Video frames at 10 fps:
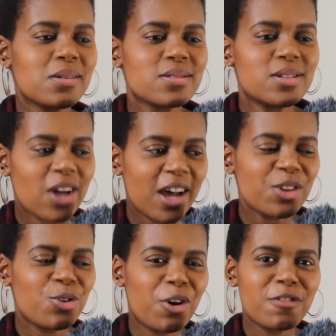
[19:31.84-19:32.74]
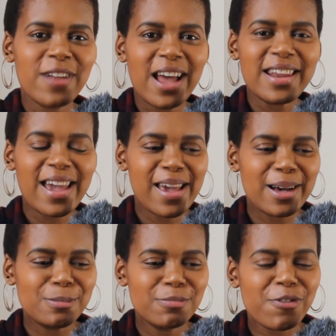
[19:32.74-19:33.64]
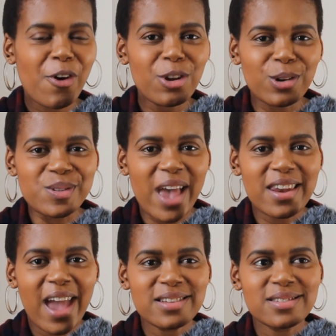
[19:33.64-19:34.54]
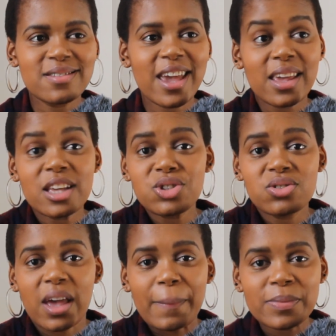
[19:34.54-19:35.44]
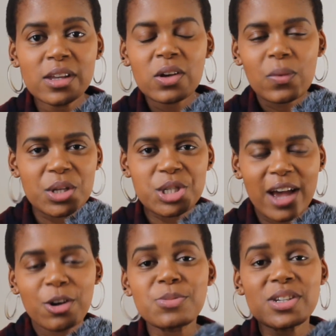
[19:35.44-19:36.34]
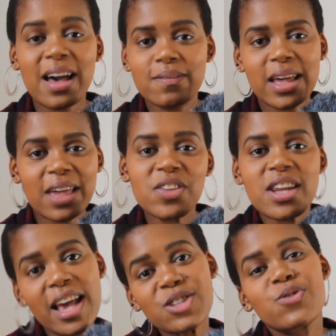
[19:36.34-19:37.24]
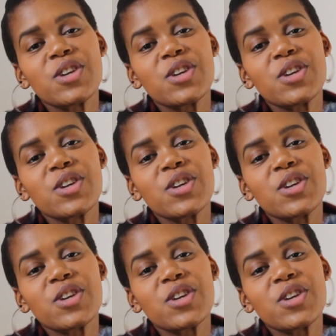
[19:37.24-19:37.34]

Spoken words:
starting your own Flatlay photos and getting into them, which I hope to cover in the next